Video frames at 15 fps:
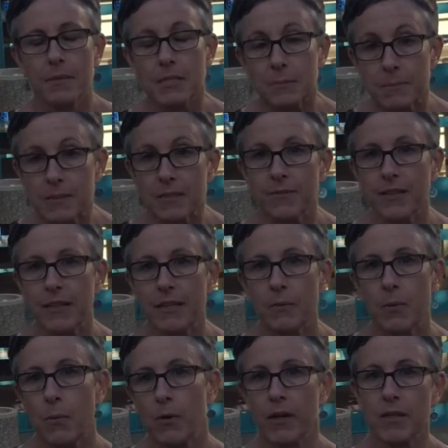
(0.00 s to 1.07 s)
Specifically,
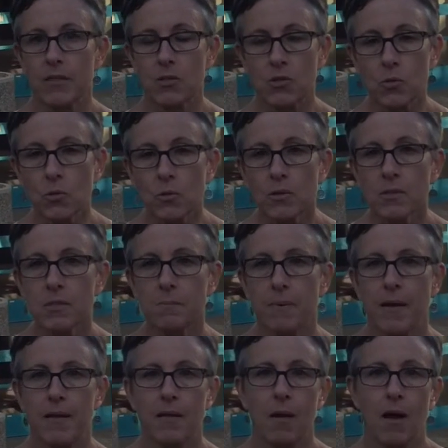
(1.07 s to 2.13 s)
we work in the schools,
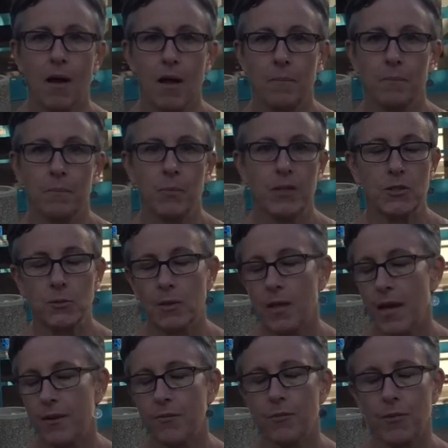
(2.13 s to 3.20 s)
but we do a
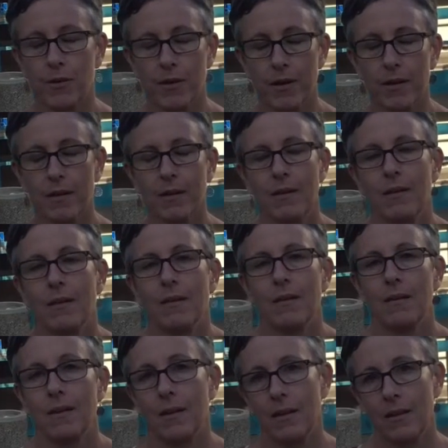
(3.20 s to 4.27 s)
lot of work
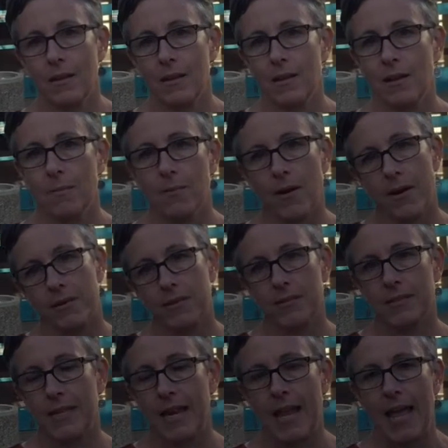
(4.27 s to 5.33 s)
in the
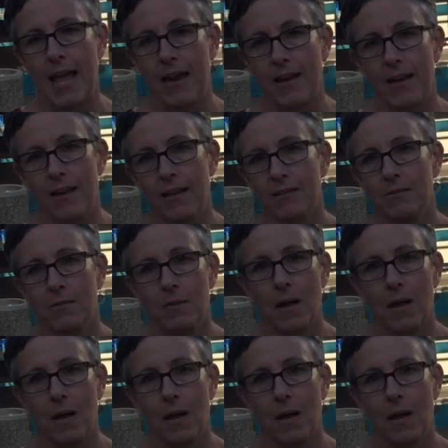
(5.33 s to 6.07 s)
broader Santa Ana